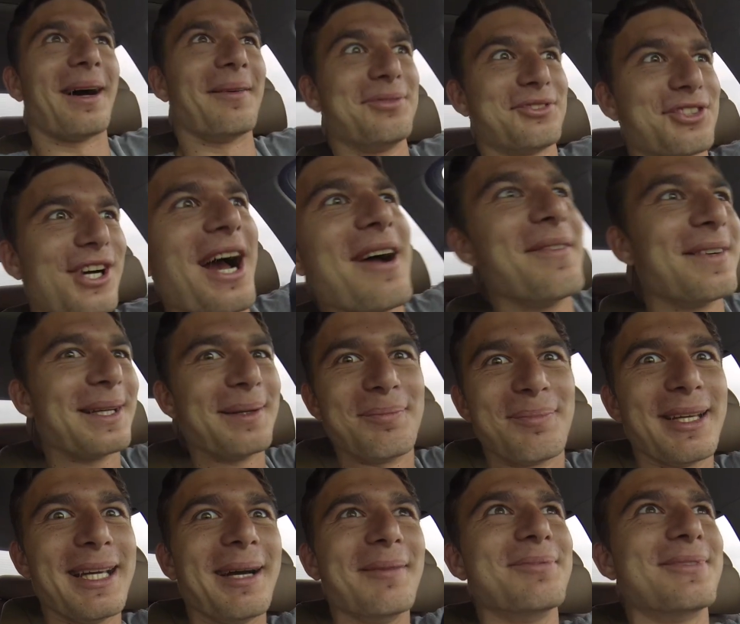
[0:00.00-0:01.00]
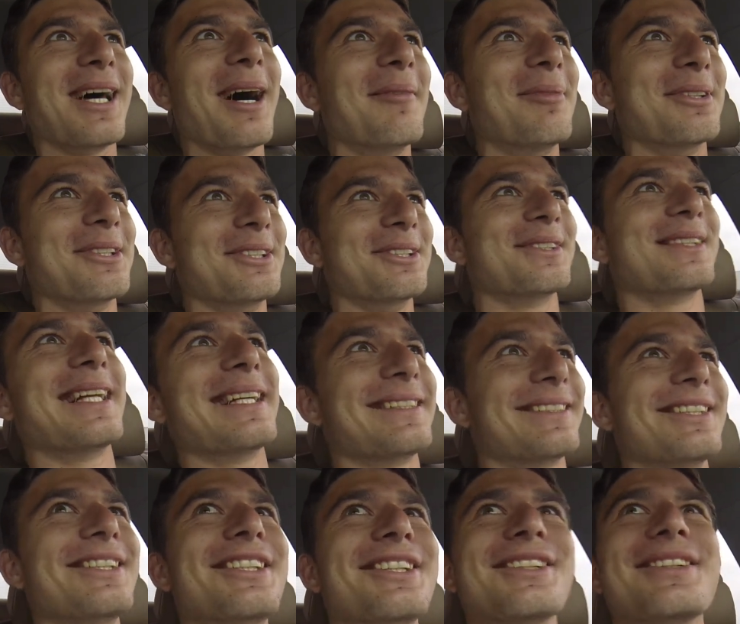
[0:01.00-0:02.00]
I'm driving a BMW.
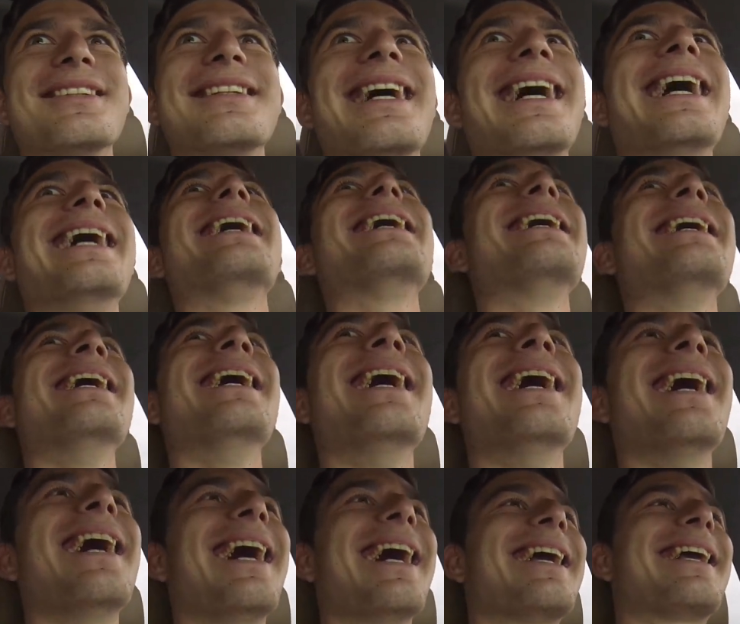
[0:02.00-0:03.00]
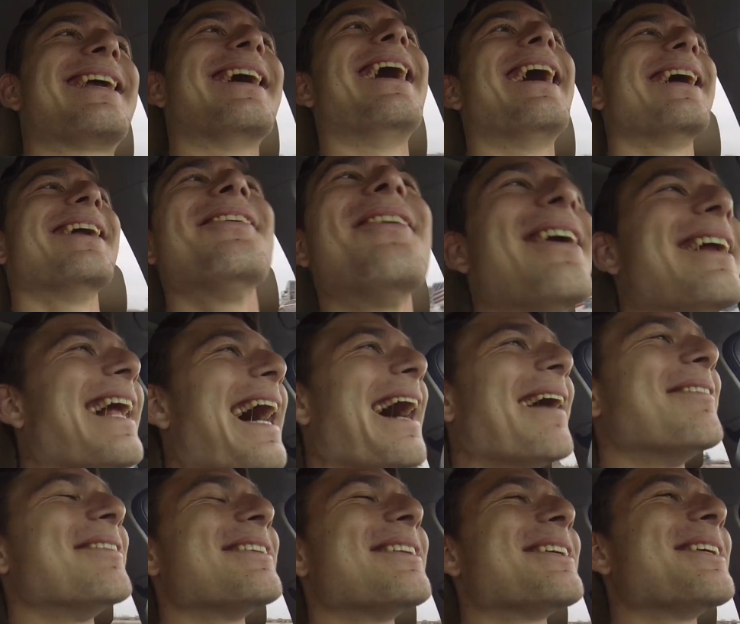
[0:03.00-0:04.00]
Like, dude, like I kind of want to
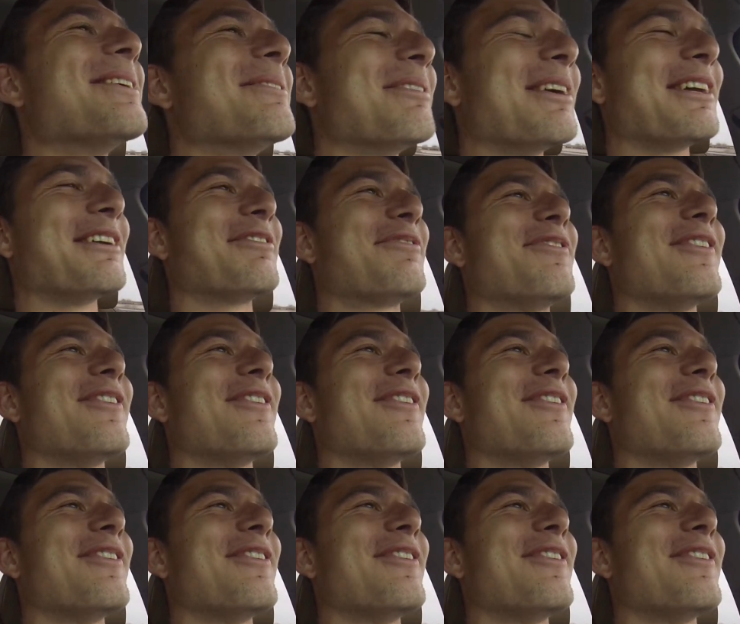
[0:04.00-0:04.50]
have a little bit of